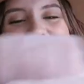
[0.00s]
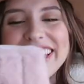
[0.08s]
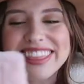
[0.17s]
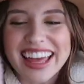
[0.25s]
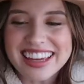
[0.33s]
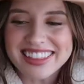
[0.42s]

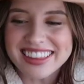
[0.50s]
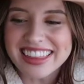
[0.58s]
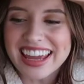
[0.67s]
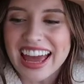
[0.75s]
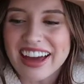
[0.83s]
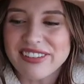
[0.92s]
I like that
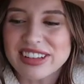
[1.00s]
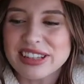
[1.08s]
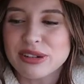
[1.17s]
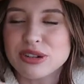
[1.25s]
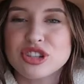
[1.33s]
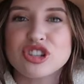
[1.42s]
they have a
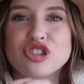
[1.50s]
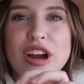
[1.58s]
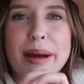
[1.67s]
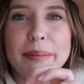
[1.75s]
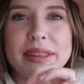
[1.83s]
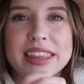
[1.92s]
little
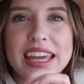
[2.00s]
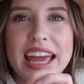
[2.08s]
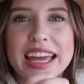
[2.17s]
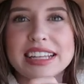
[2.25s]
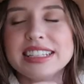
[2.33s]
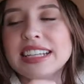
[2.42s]
strap at the
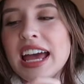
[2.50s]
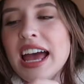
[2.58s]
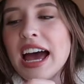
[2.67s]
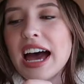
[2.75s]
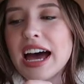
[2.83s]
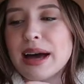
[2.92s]

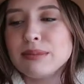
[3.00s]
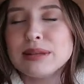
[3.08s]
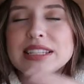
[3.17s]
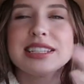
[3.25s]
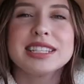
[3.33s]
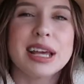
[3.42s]

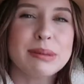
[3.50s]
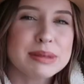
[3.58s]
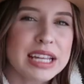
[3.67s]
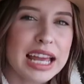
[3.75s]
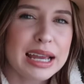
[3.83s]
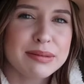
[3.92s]
end.
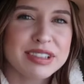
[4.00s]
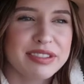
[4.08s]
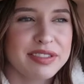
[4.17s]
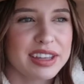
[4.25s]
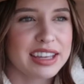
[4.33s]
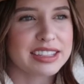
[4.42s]
Sometimes
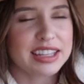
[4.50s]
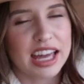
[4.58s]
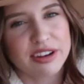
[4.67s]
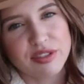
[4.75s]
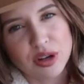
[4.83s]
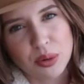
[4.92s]
I feel like it's
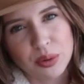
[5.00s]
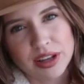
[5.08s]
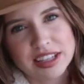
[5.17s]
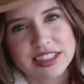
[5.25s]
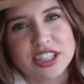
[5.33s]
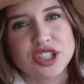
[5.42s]
kind of
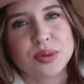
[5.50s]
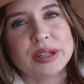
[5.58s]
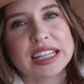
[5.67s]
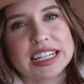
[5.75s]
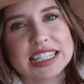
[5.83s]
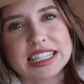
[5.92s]
annoying because I just
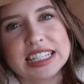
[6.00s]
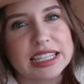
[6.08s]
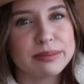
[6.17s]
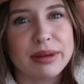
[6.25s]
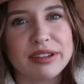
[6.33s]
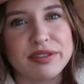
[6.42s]
want to like
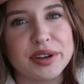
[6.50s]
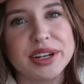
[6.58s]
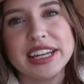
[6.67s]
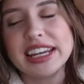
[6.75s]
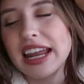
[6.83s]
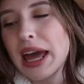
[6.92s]
slip my
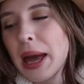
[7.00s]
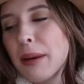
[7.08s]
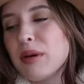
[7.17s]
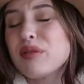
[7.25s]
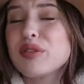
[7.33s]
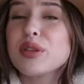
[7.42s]
foot in,
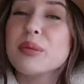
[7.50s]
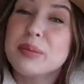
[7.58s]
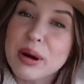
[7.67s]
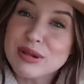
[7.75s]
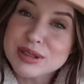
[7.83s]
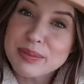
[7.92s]
but for the
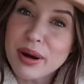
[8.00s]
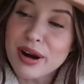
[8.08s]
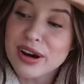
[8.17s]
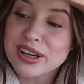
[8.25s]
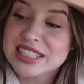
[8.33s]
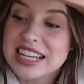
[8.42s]
most
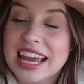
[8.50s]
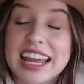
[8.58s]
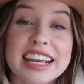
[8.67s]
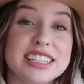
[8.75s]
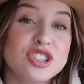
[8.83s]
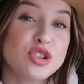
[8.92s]
part,
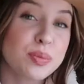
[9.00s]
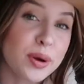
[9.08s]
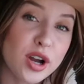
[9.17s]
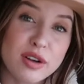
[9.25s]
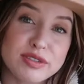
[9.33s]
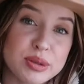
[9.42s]
it's
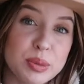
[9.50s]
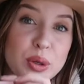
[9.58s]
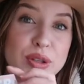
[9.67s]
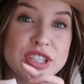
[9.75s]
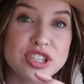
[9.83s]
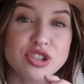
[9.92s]
super
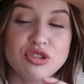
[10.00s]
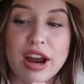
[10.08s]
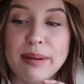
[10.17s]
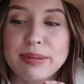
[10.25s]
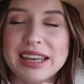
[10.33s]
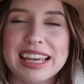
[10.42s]
comfortable. The
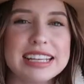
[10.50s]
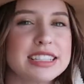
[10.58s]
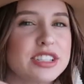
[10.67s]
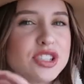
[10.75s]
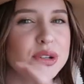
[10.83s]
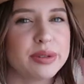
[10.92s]
strap like
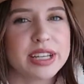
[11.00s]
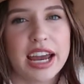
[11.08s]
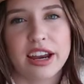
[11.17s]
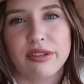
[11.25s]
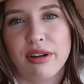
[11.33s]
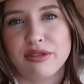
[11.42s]
isn't too
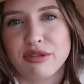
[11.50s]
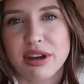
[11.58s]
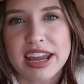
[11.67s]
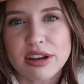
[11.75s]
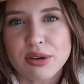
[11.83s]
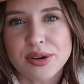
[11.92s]
tight around
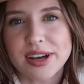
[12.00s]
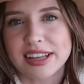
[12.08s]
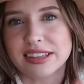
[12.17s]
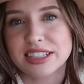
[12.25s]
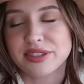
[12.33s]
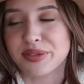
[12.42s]
your ankle,
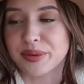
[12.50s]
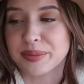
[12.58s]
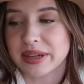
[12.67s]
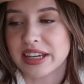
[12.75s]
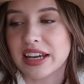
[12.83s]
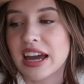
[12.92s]
at least for
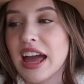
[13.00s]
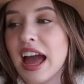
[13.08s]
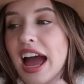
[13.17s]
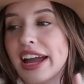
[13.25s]
me.